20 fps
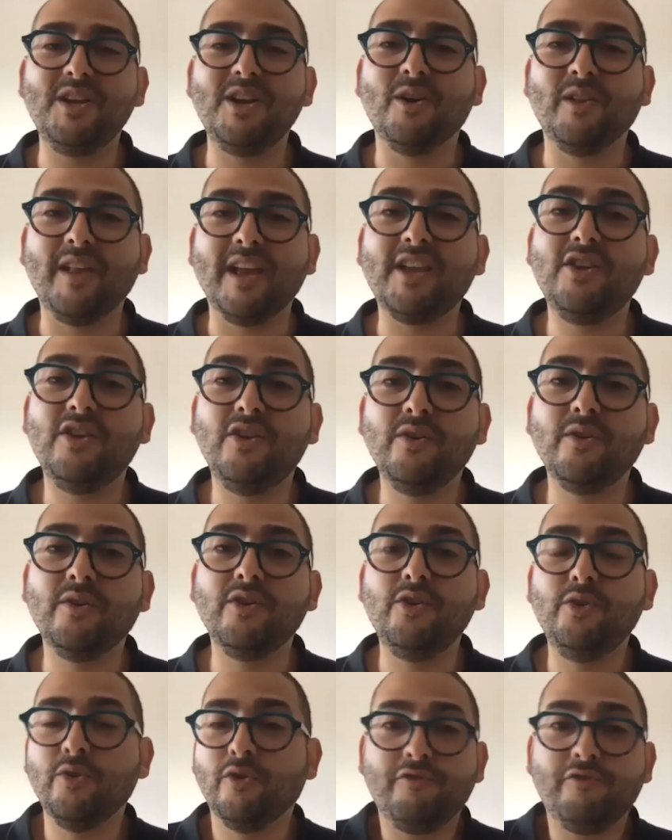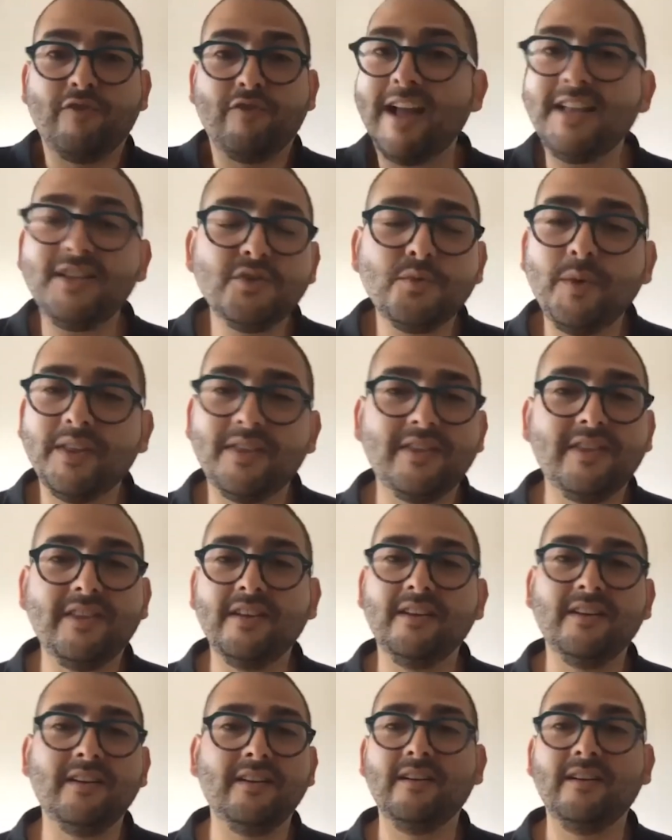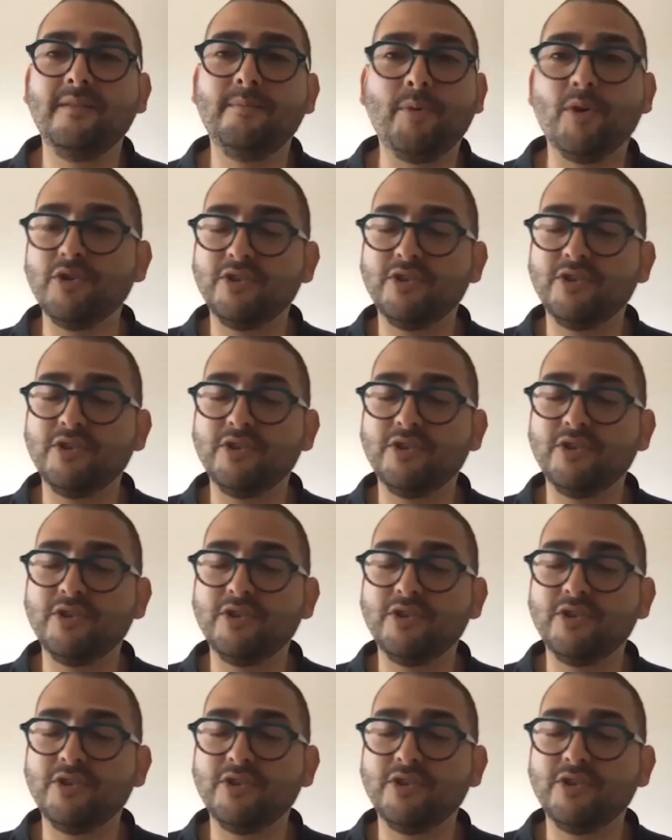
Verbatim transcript: you know, like you you're friends with the